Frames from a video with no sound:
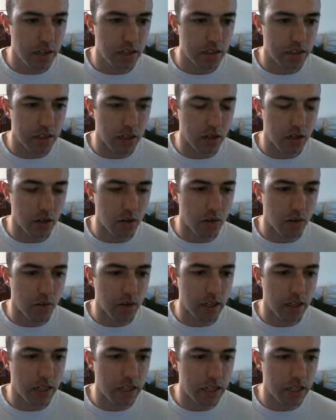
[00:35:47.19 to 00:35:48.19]
So
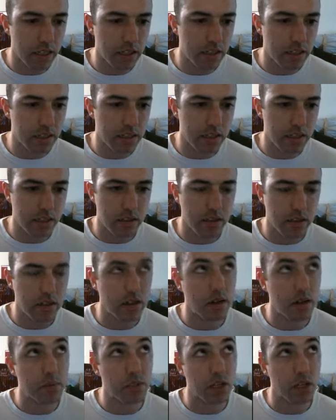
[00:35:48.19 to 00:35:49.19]

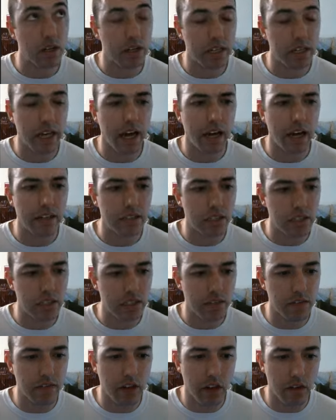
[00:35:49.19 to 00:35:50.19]
just
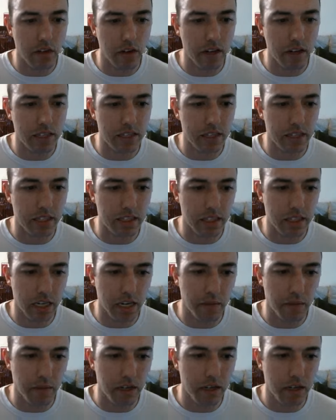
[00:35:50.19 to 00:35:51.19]
see if the other entity is
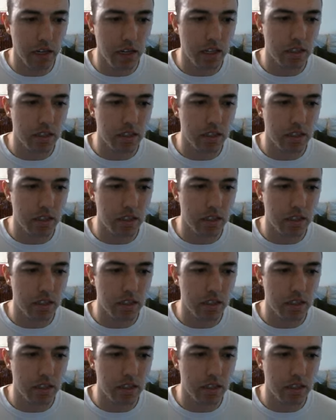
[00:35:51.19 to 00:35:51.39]
dynamic.